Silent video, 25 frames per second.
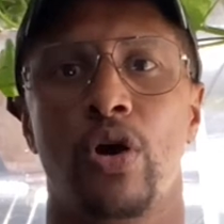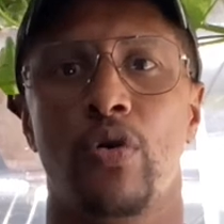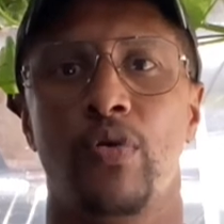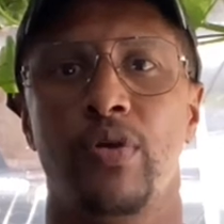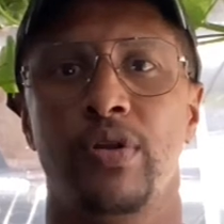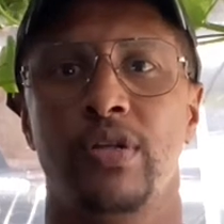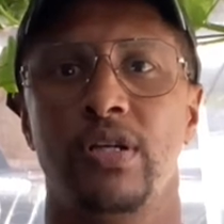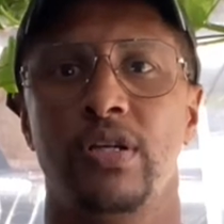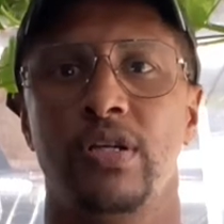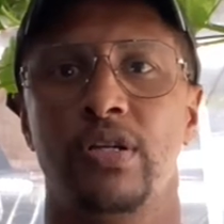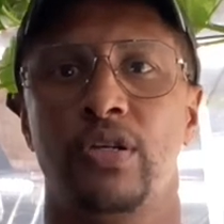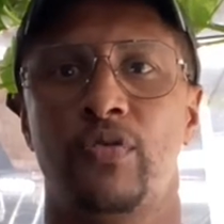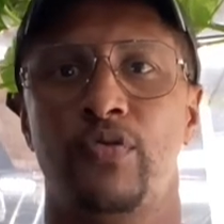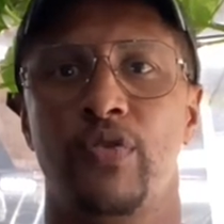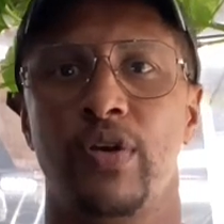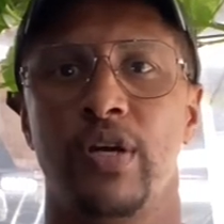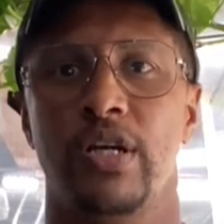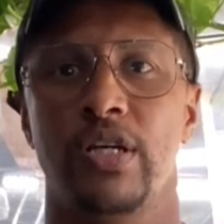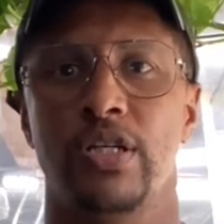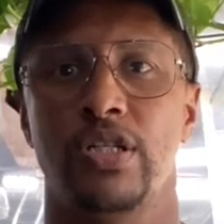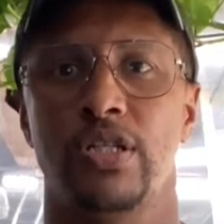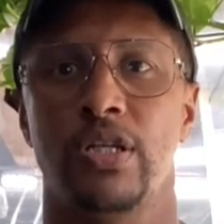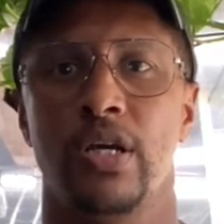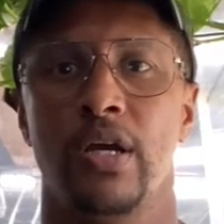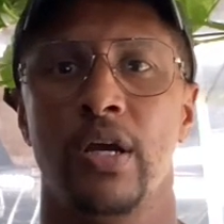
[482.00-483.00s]
on with these
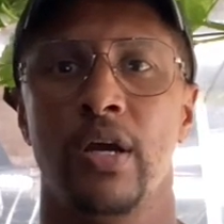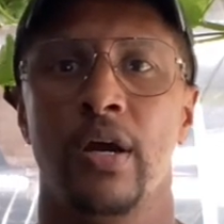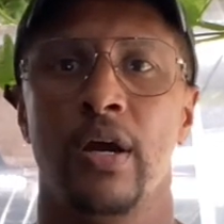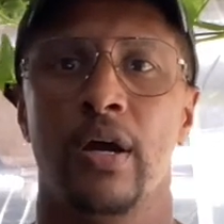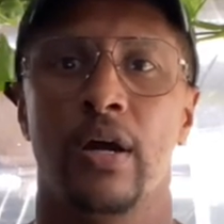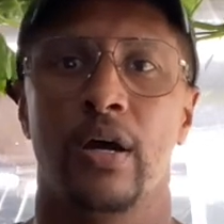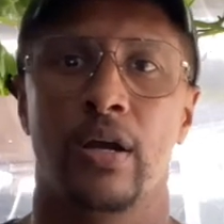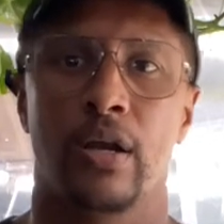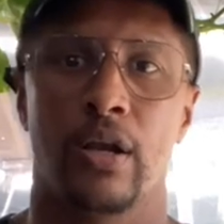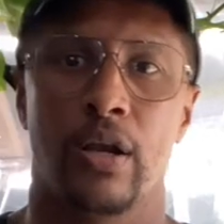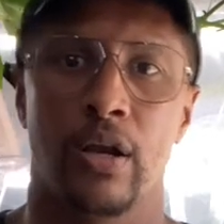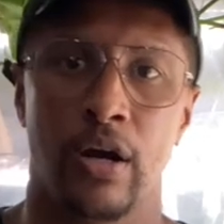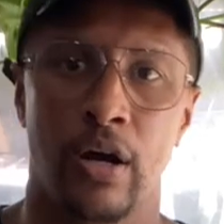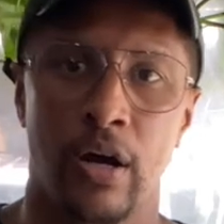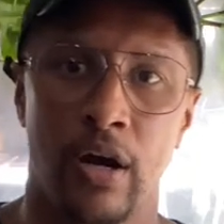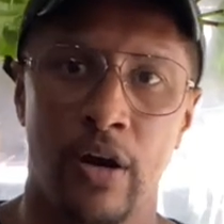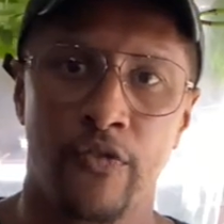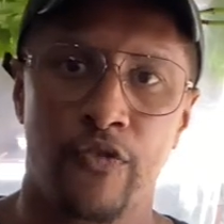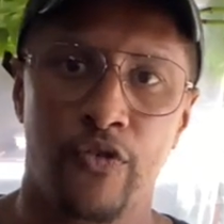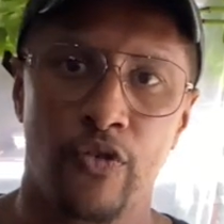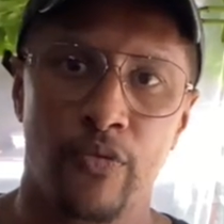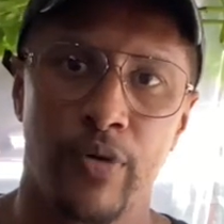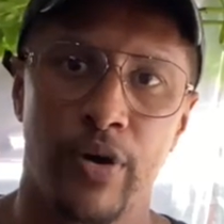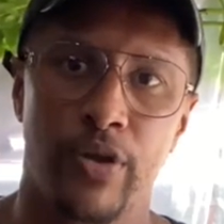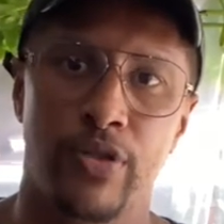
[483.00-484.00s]
fish, learn
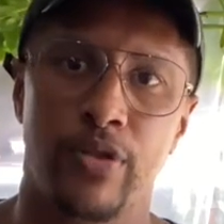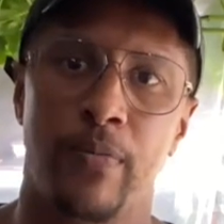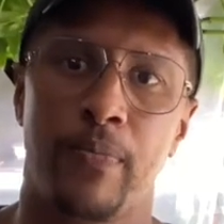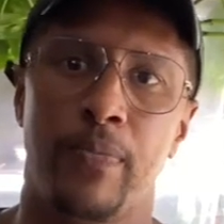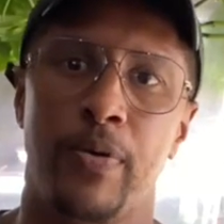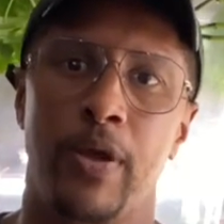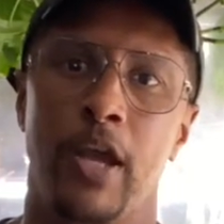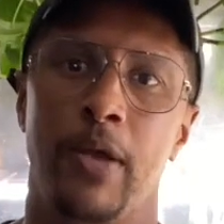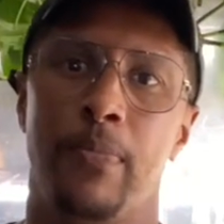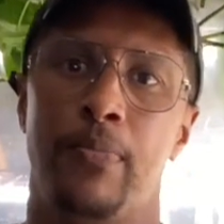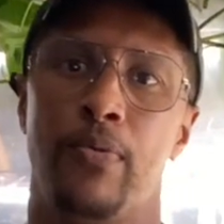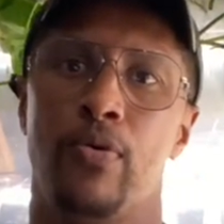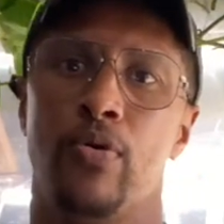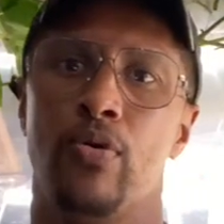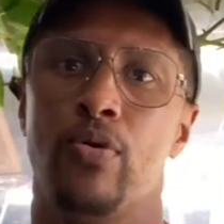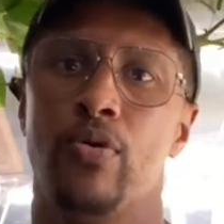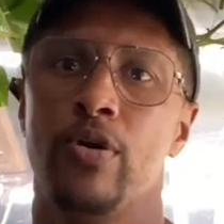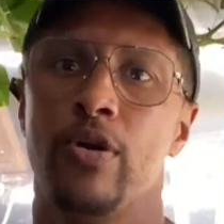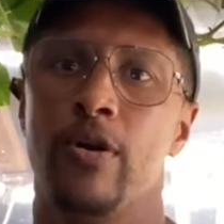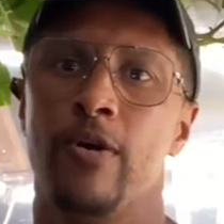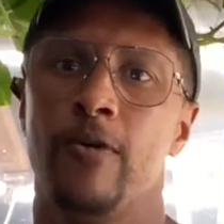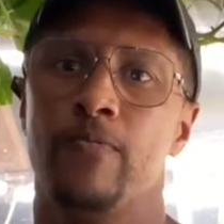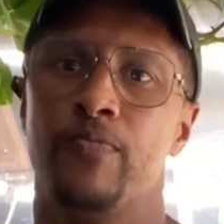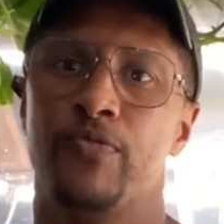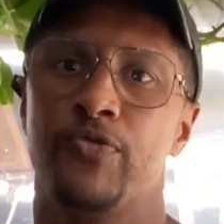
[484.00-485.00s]
from other people,
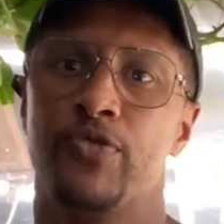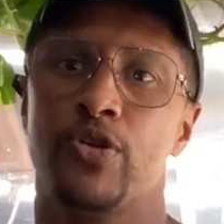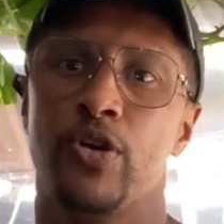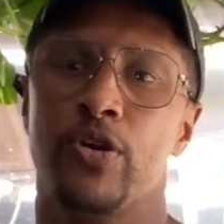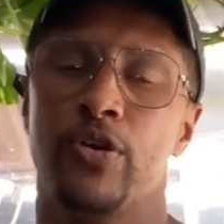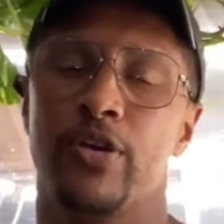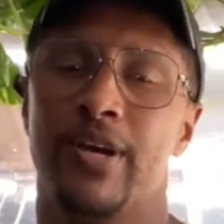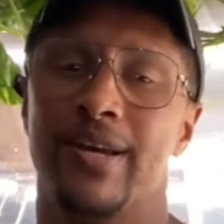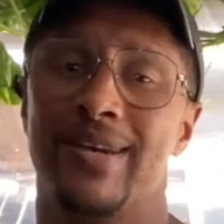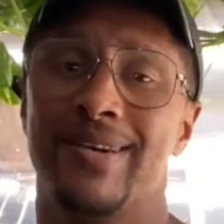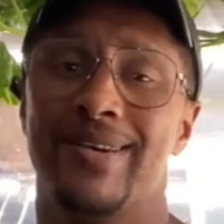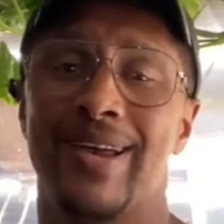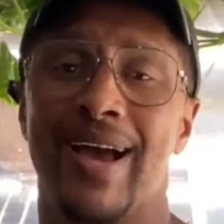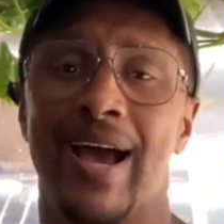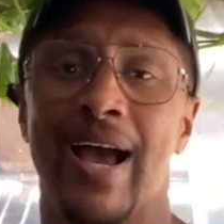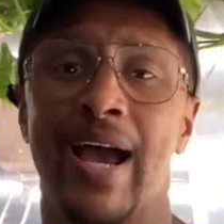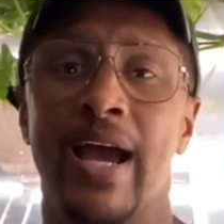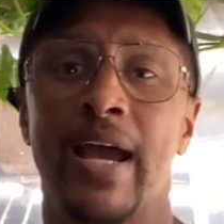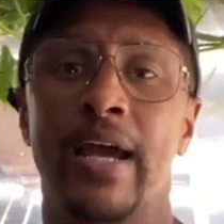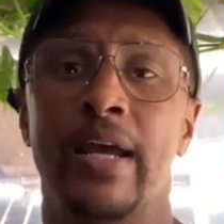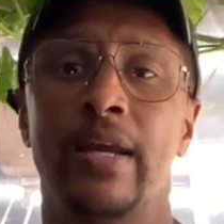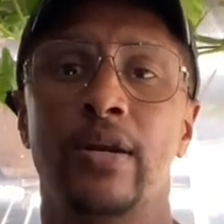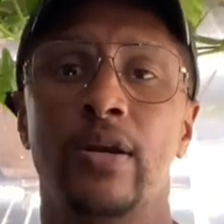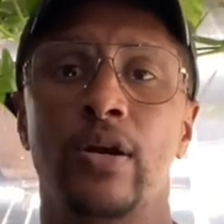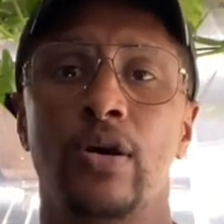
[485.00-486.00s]
so you can
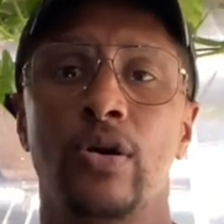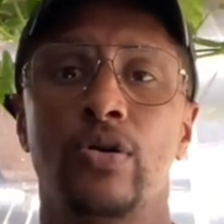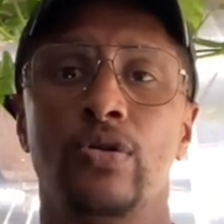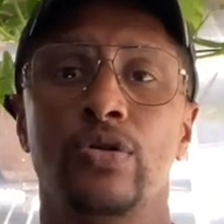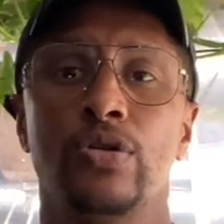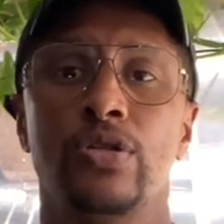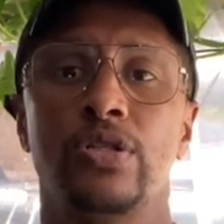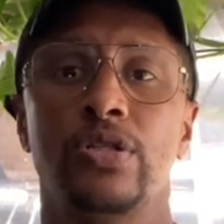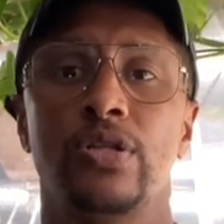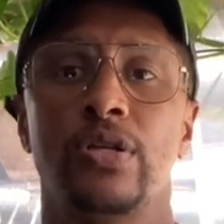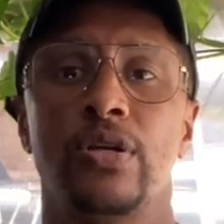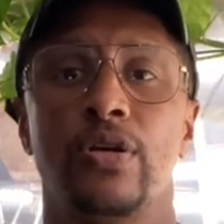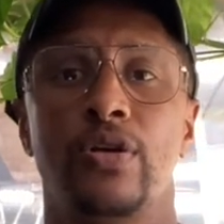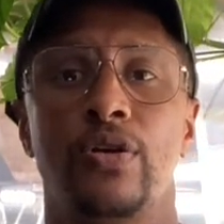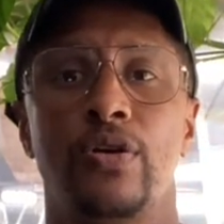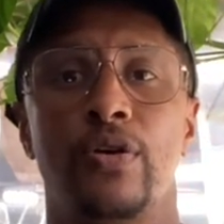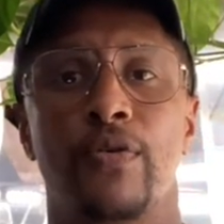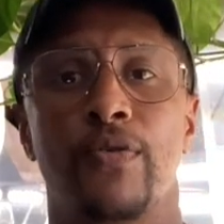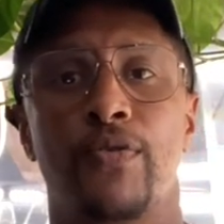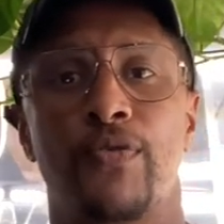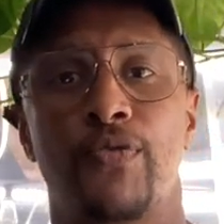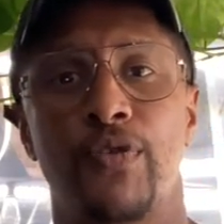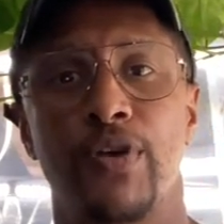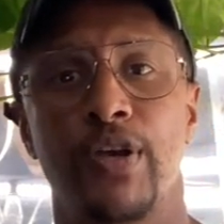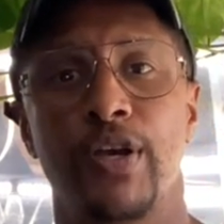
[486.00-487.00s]
diagnose
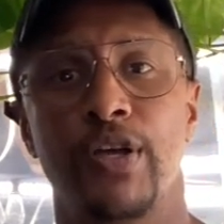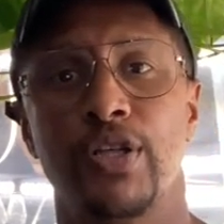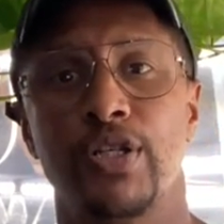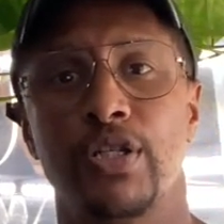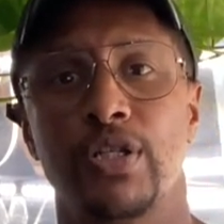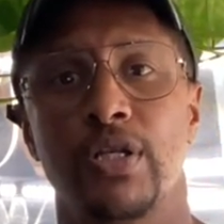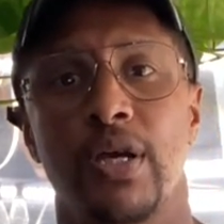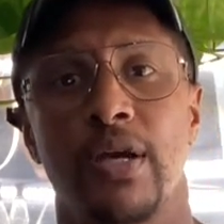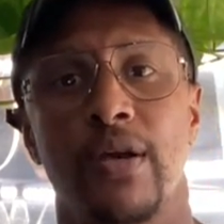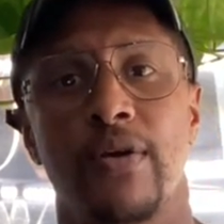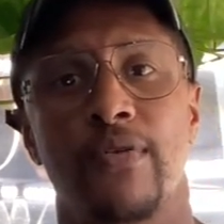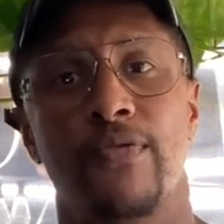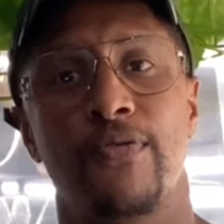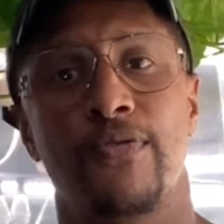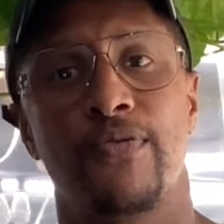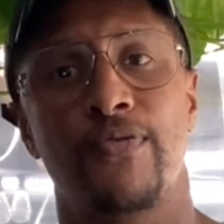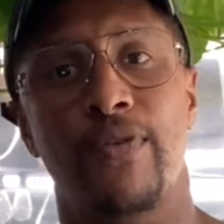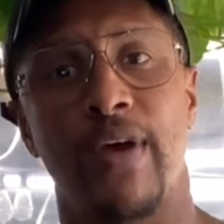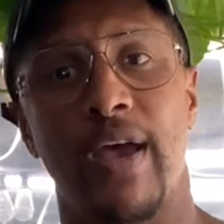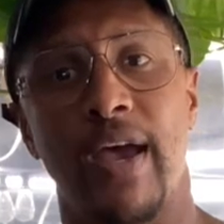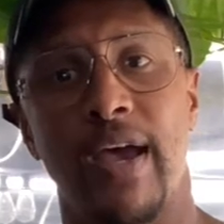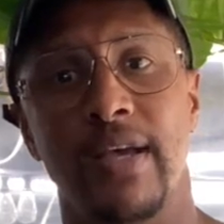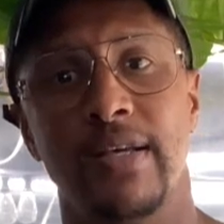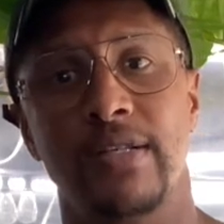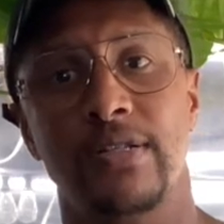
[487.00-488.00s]
your fish
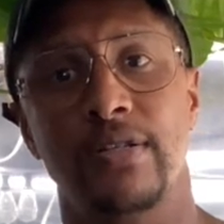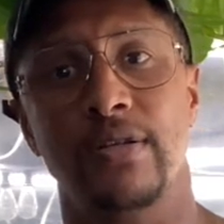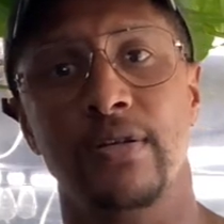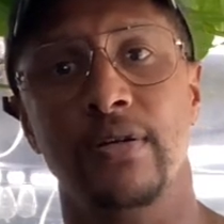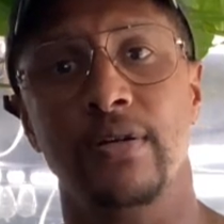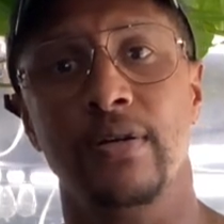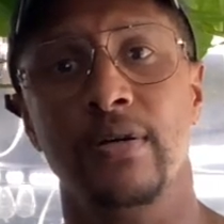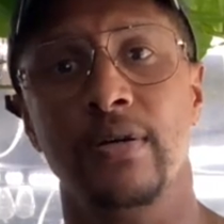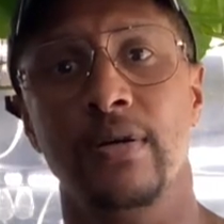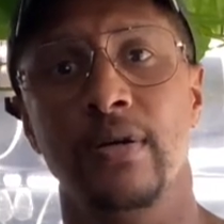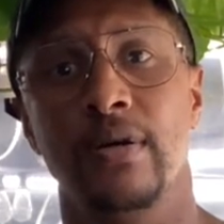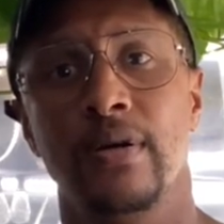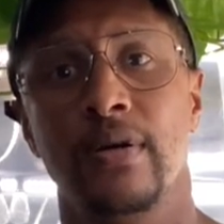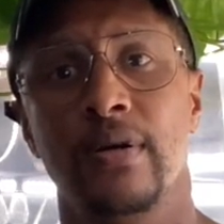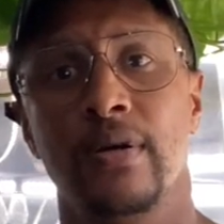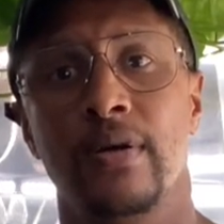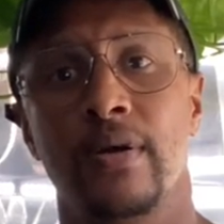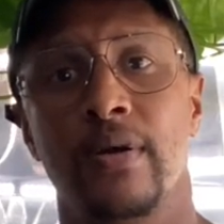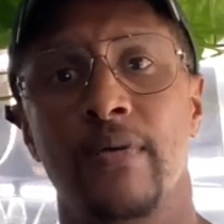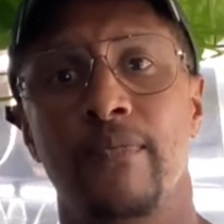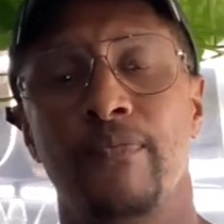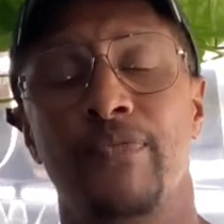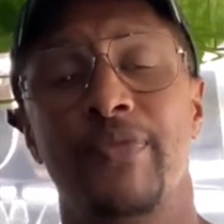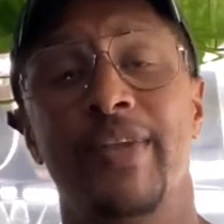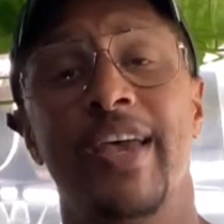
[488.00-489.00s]
faster,
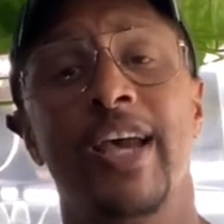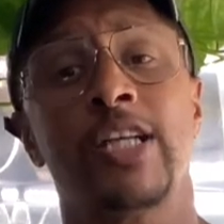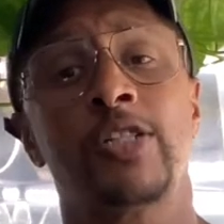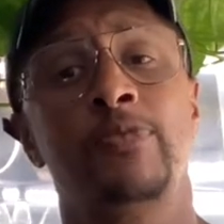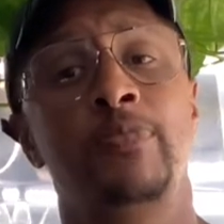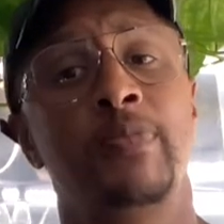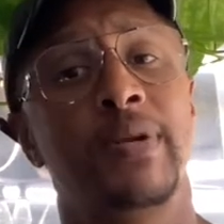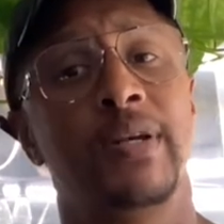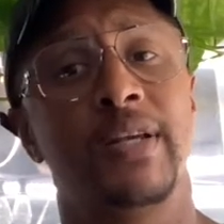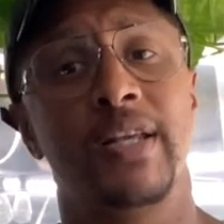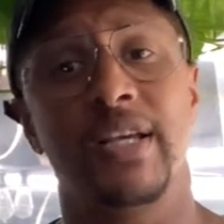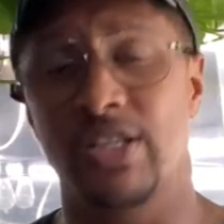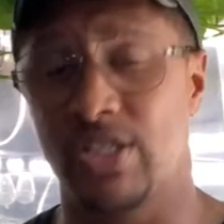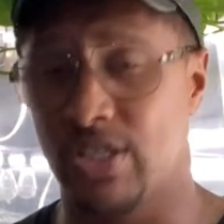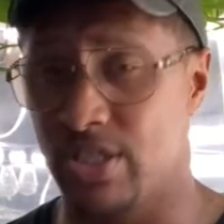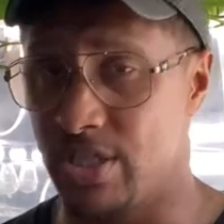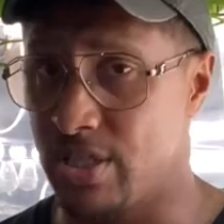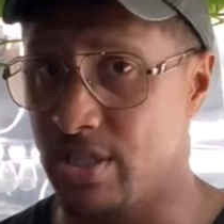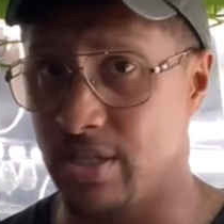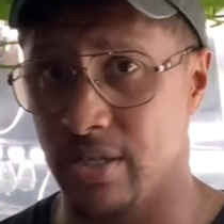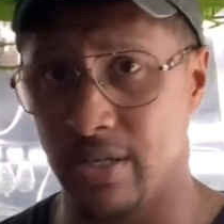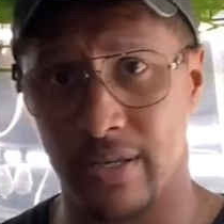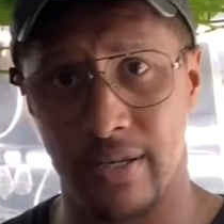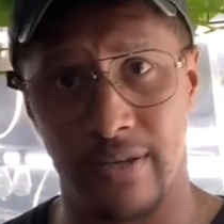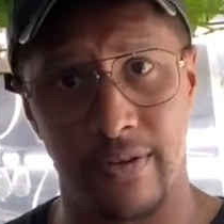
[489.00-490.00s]

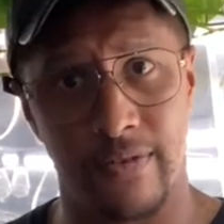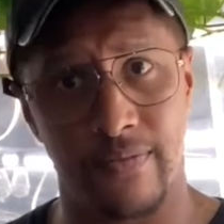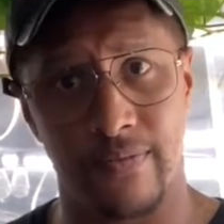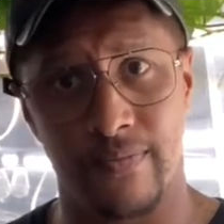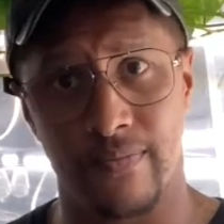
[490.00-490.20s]
expeditiously.